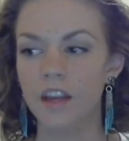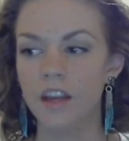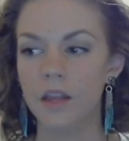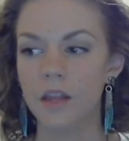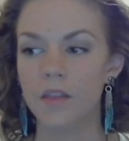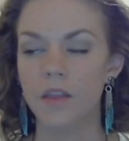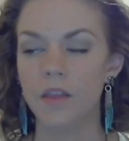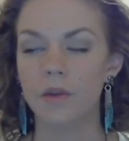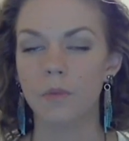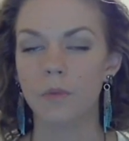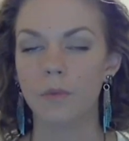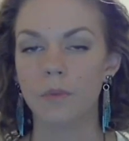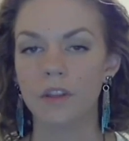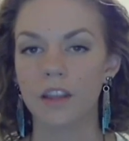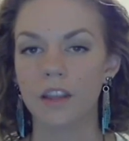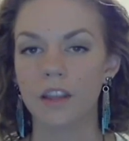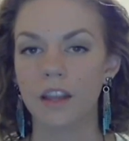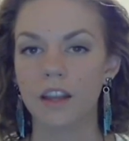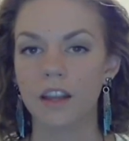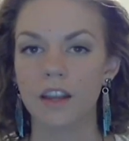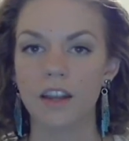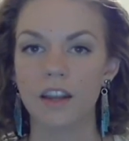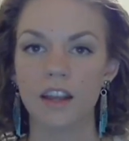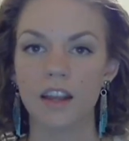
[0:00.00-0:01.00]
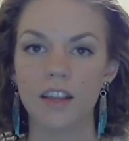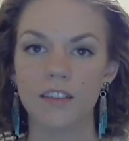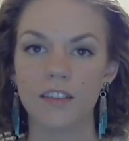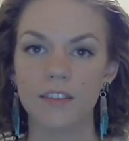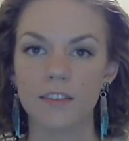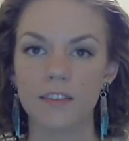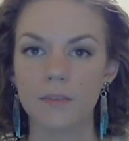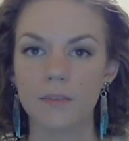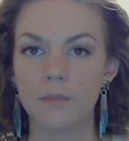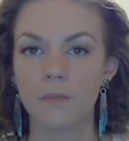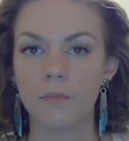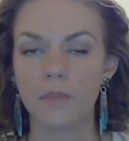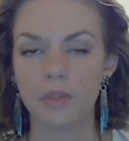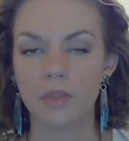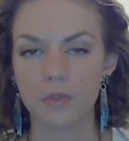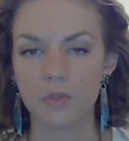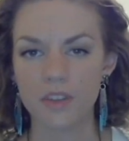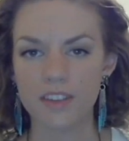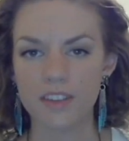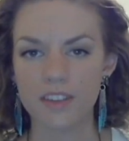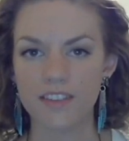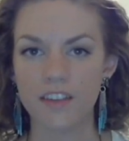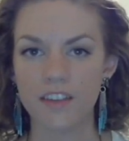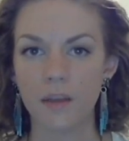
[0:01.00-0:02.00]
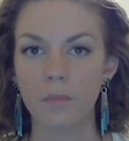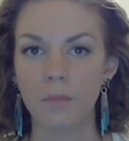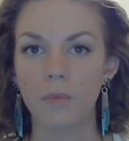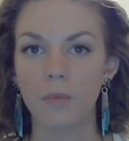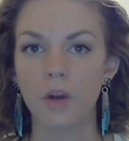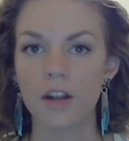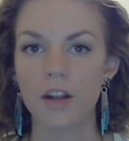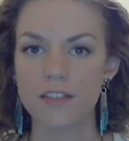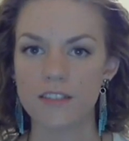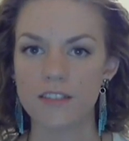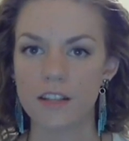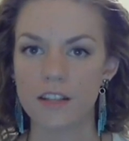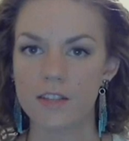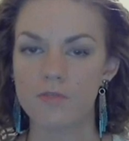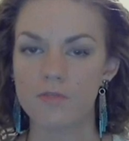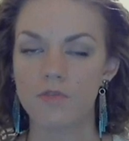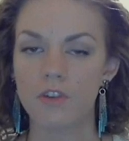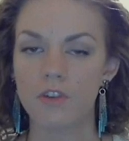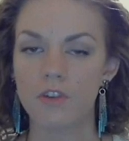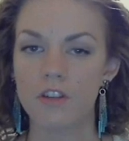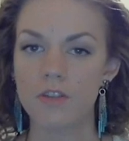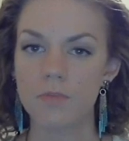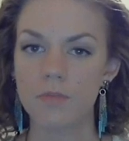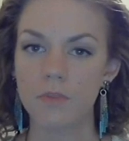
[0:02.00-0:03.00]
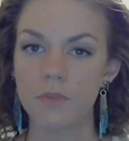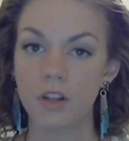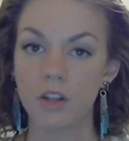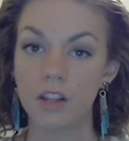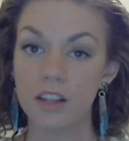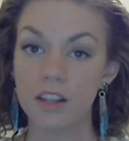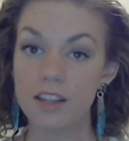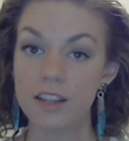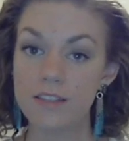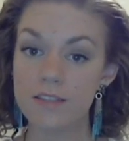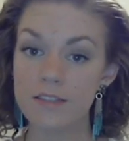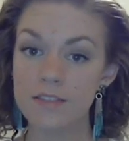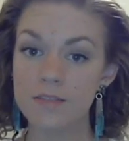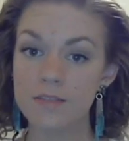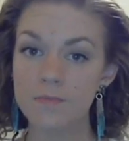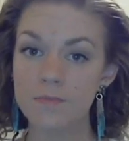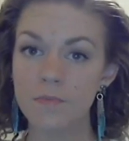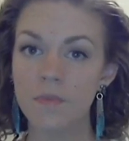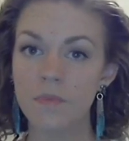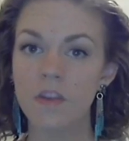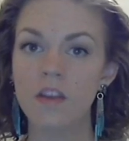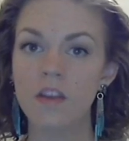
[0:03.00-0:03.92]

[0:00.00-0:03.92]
And that'll be like a nice 3-step process for you. Cleanse,